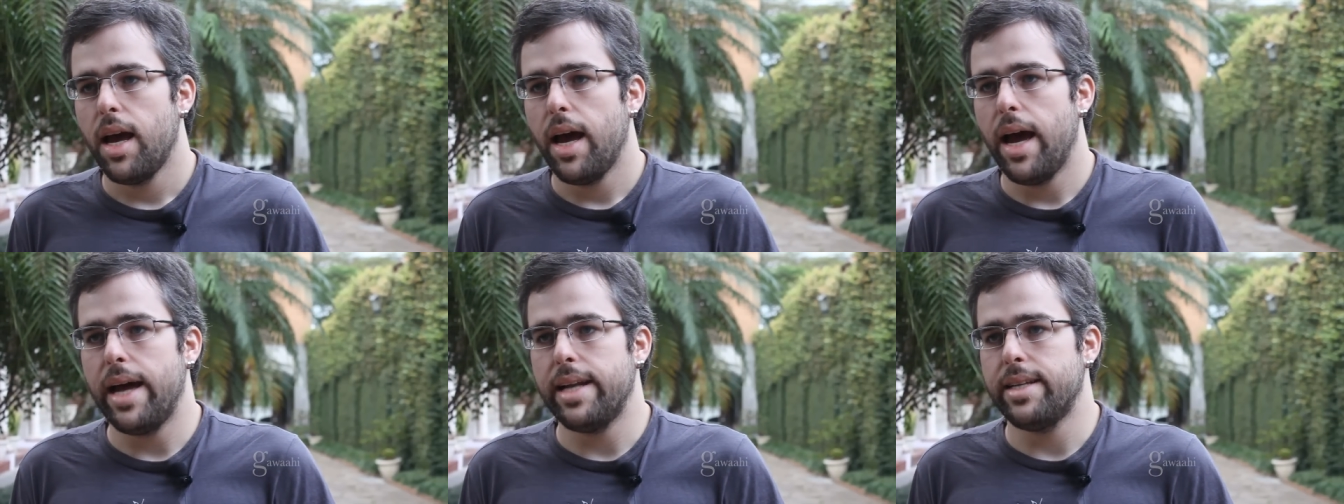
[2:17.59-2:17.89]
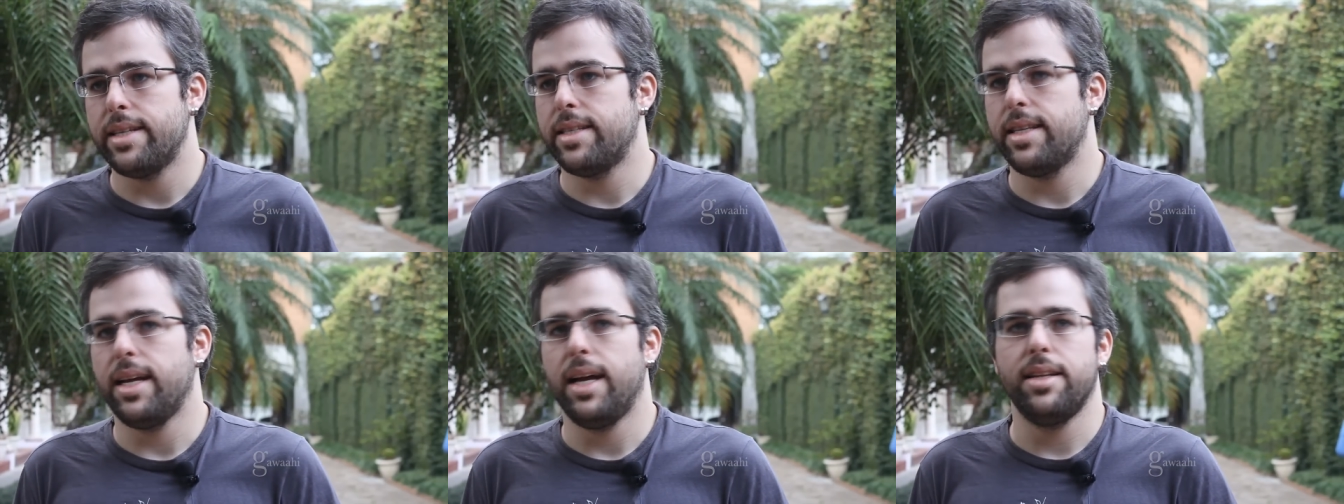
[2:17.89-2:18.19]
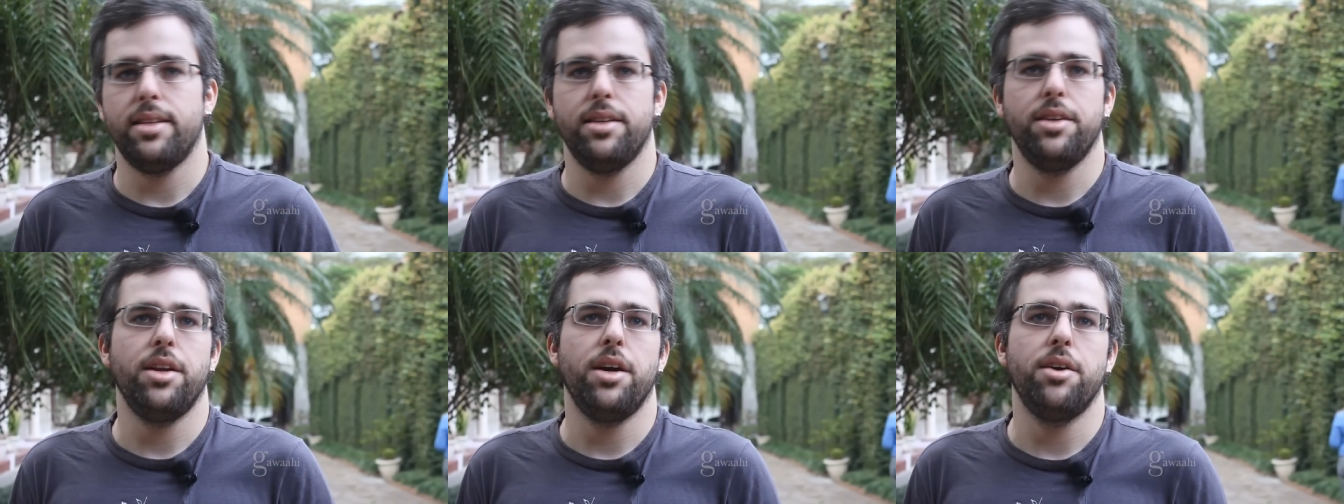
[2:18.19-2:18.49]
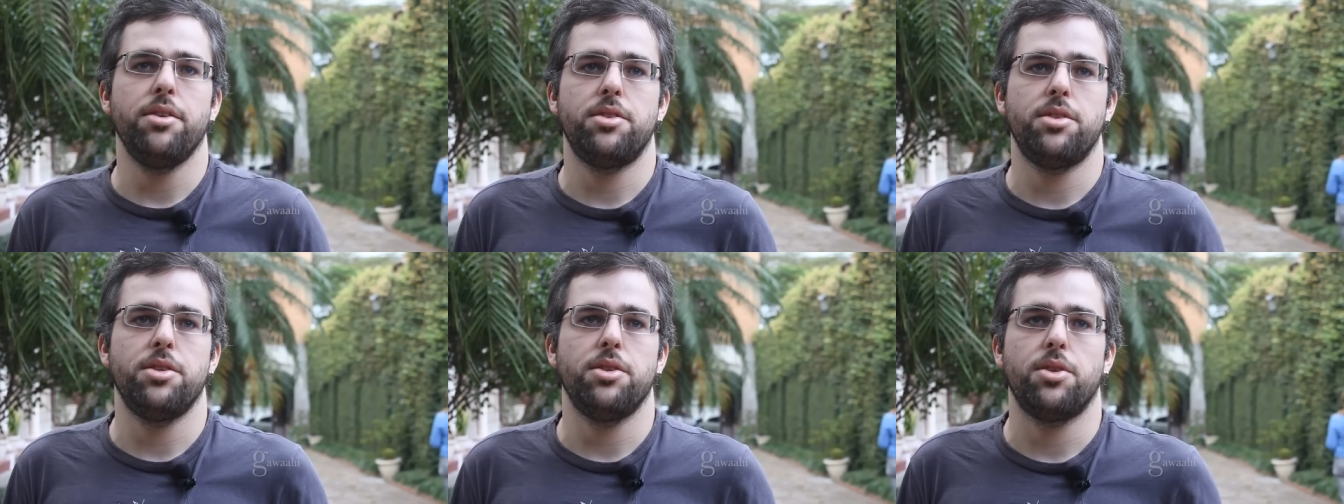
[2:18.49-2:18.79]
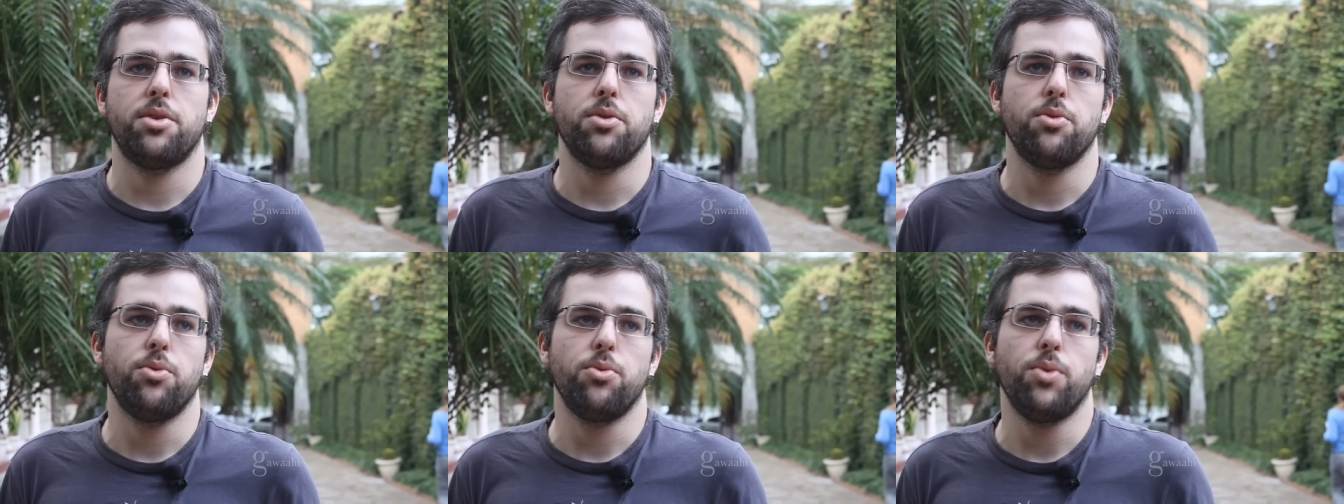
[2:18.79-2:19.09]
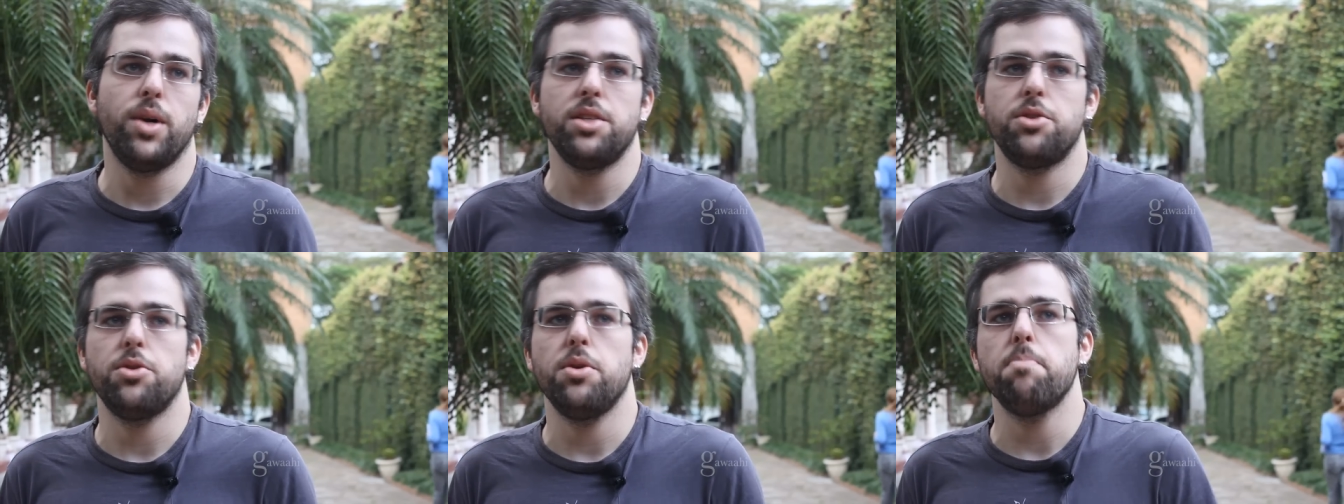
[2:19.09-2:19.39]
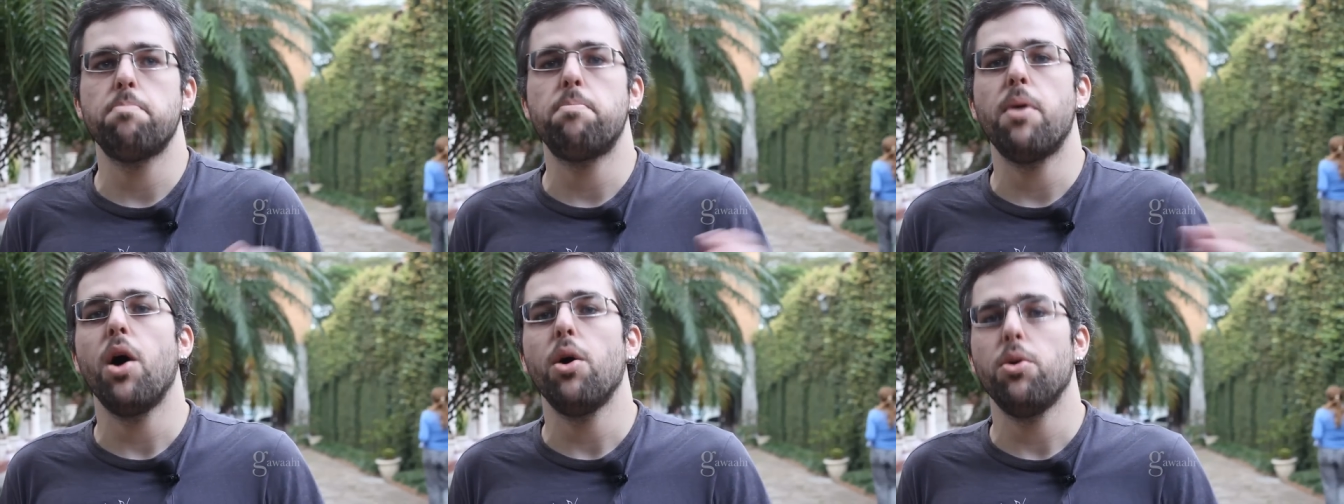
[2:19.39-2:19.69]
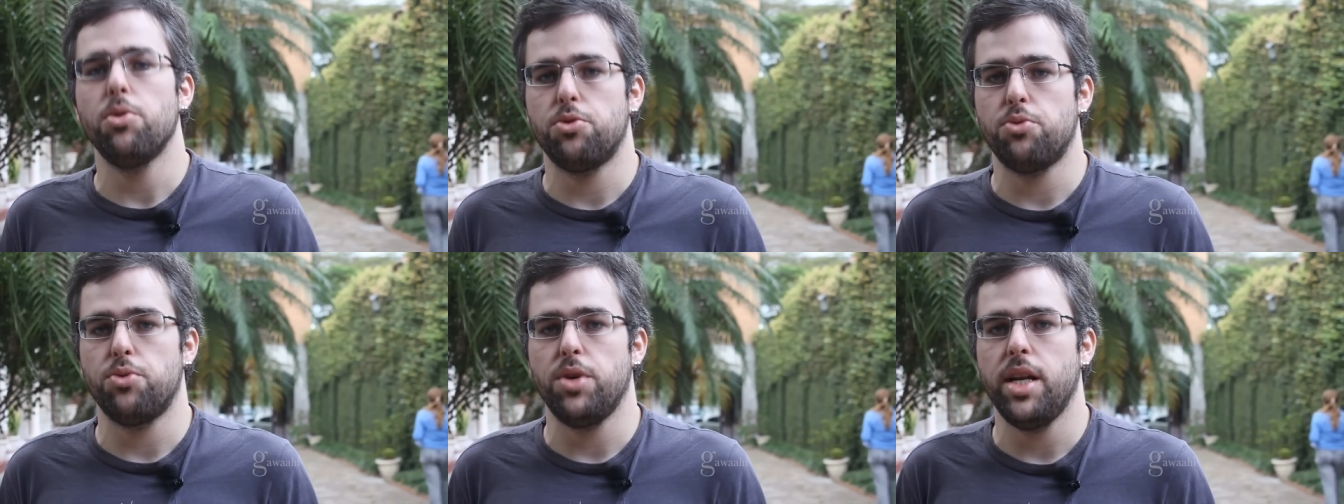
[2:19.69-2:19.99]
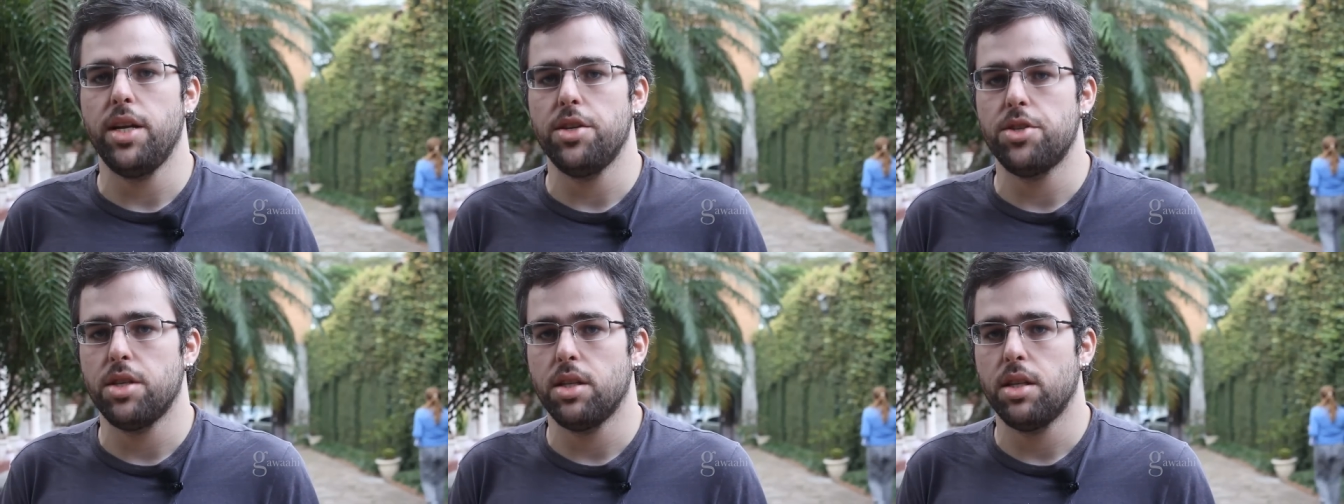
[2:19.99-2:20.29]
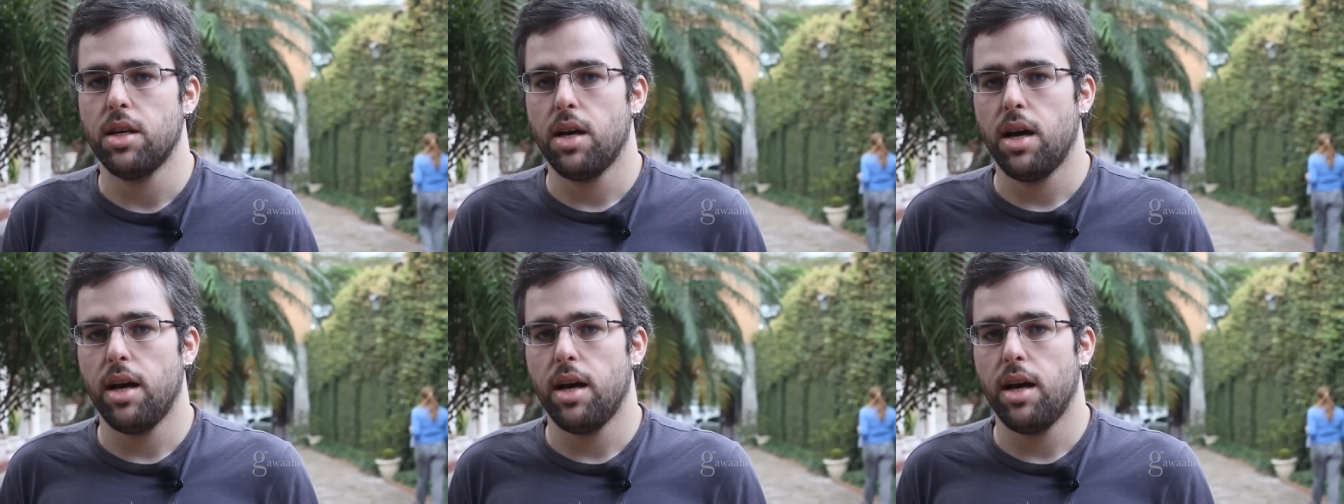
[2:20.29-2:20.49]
and start, you know, to want to impose religion.